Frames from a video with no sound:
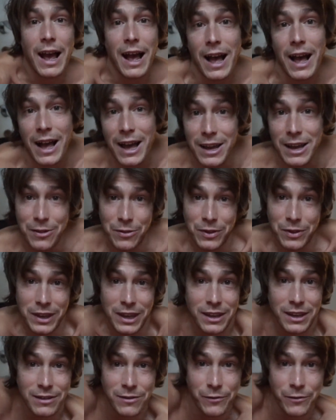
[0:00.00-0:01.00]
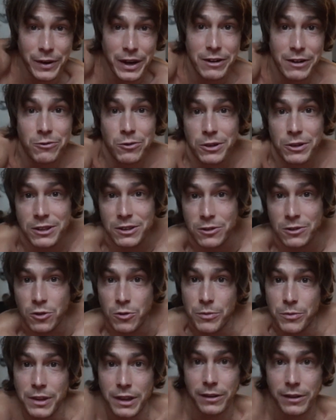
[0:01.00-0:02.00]
I think it's fair to
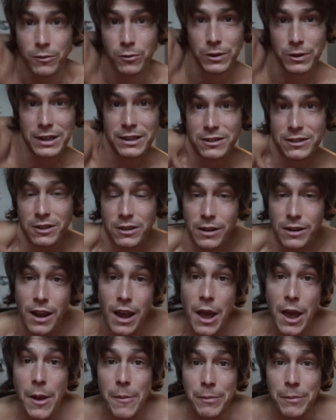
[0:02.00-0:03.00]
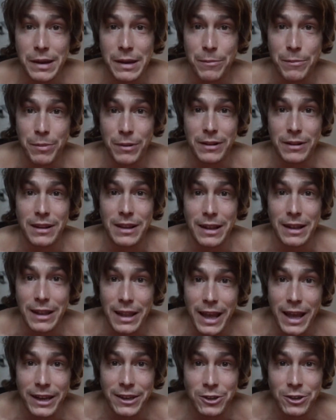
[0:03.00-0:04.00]
assume that the reason people
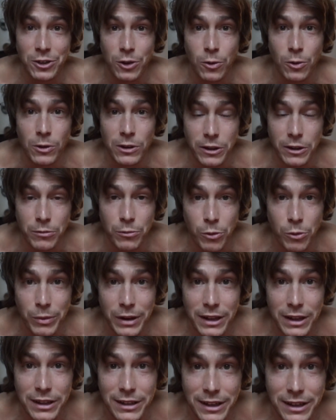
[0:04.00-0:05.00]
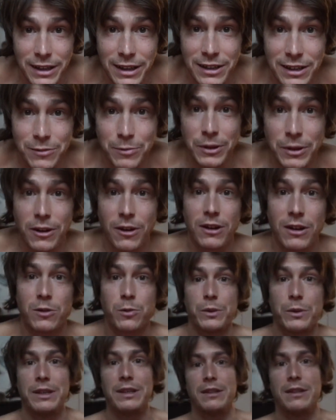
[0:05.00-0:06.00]
lack shoulder mobility is because
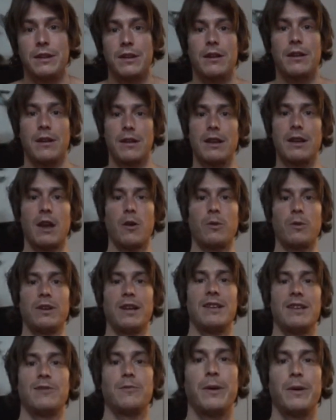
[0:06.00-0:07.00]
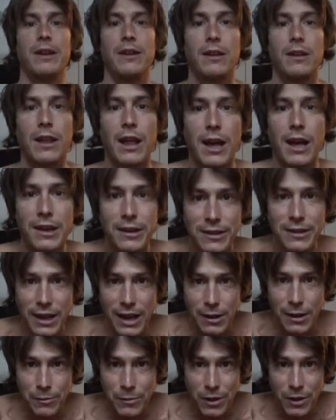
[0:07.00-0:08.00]
we nowadays spend a lot of
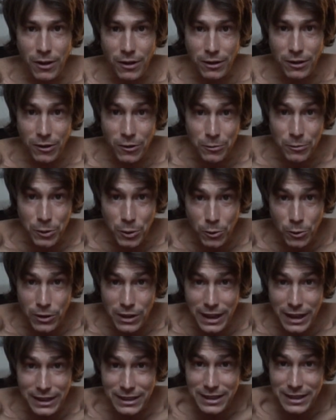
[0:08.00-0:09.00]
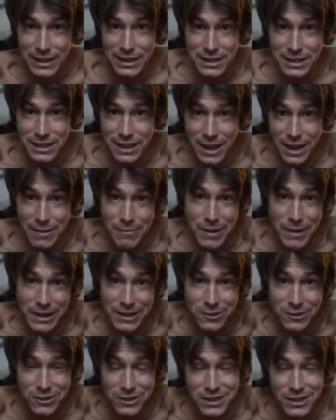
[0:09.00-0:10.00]
time on the like this and
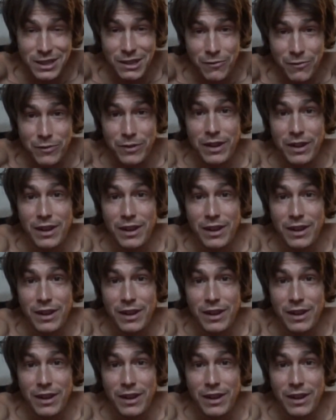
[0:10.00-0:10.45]
makes you stiff.